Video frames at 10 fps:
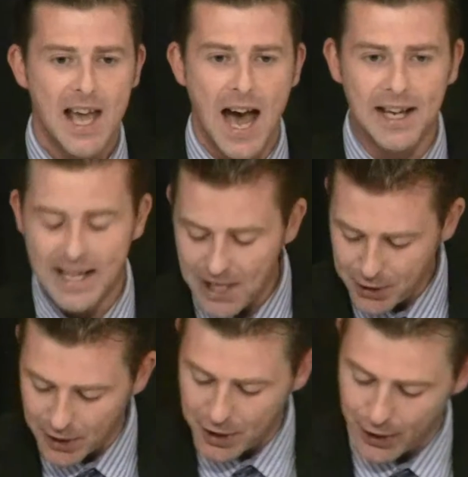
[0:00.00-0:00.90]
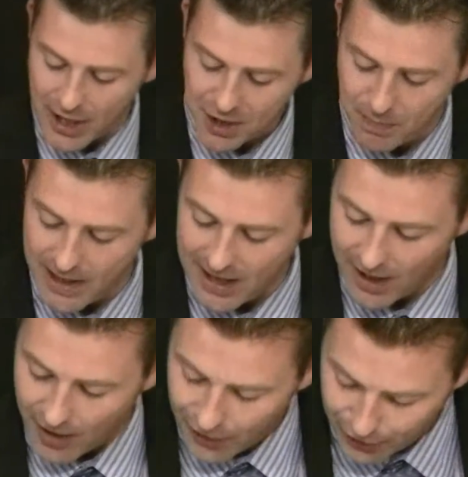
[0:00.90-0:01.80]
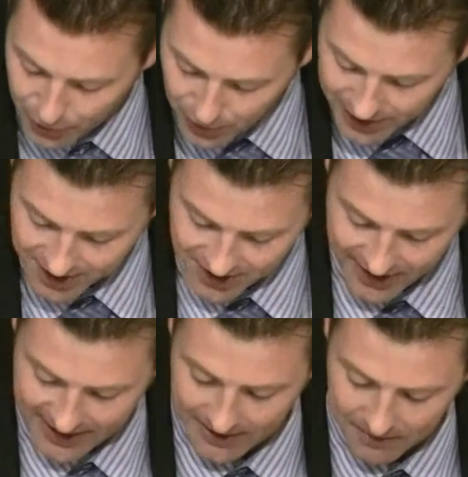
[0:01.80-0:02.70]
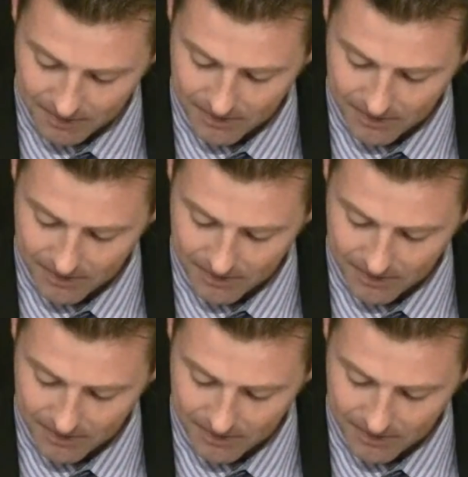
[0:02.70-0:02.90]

I need you to trust me through this thing.